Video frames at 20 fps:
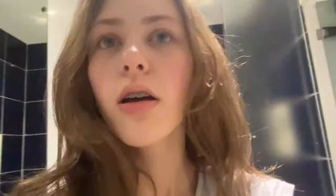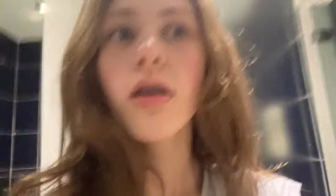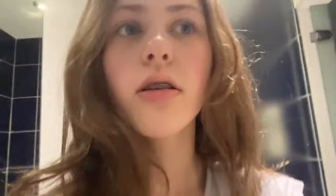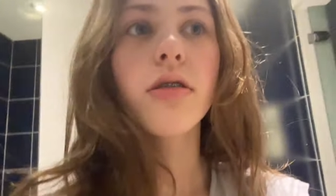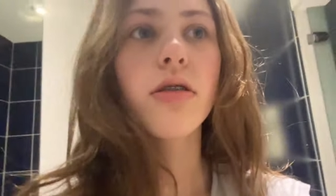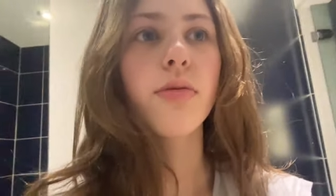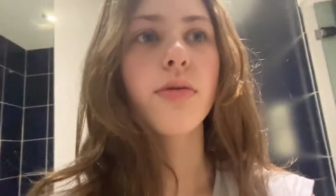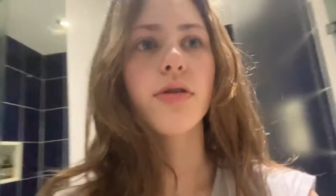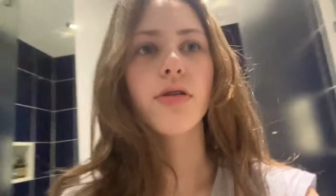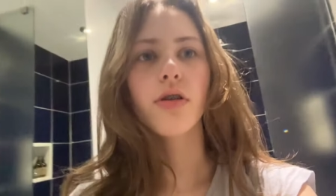
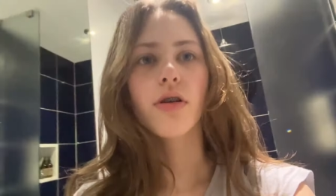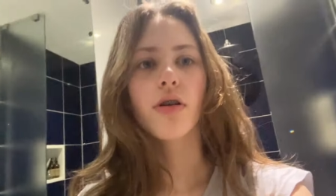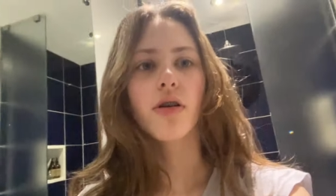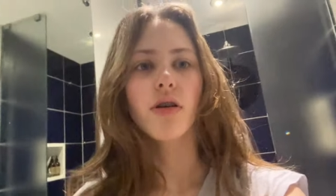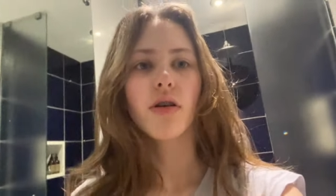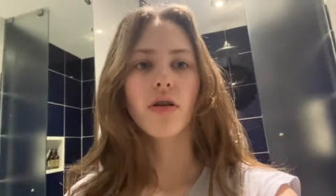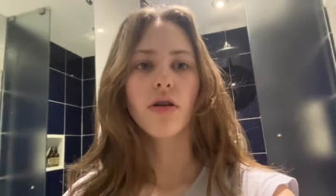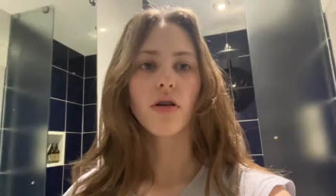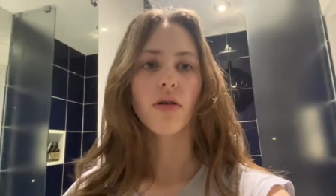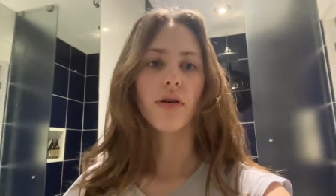it's
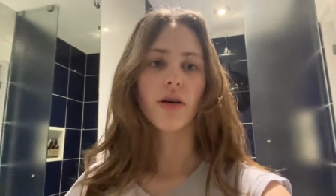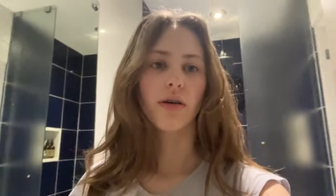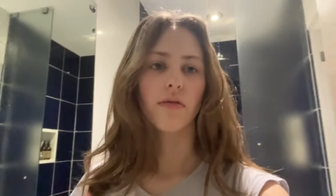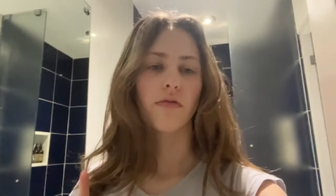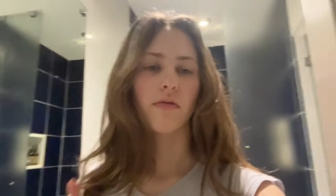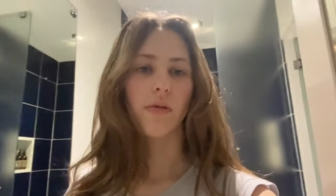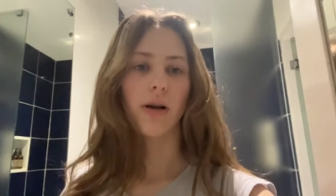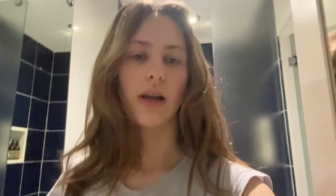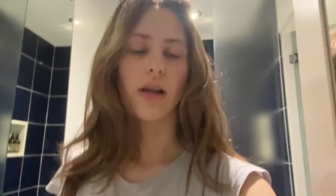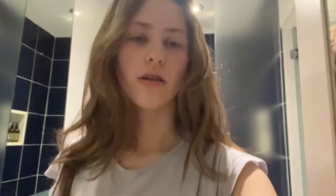going
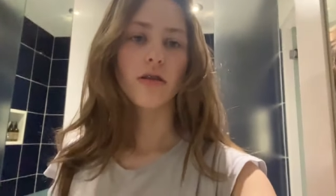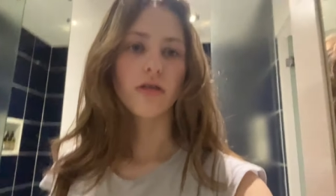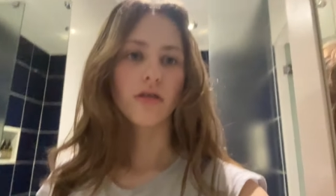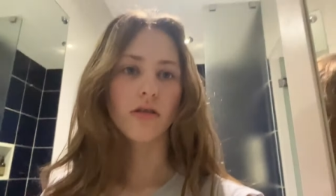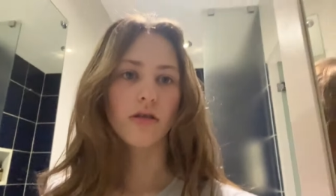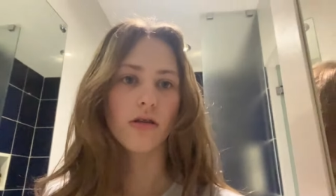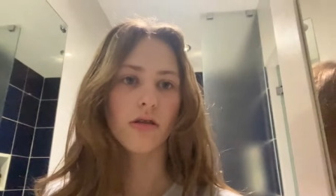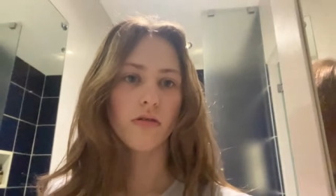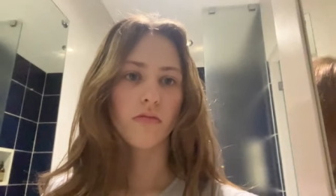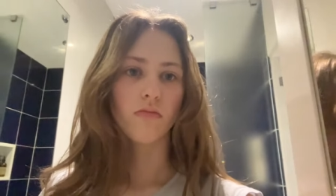with my
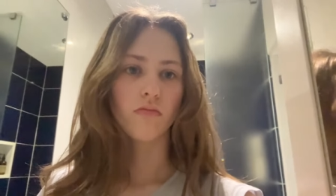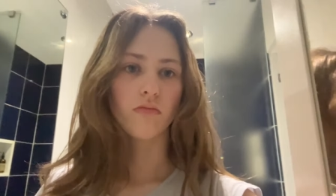lessons,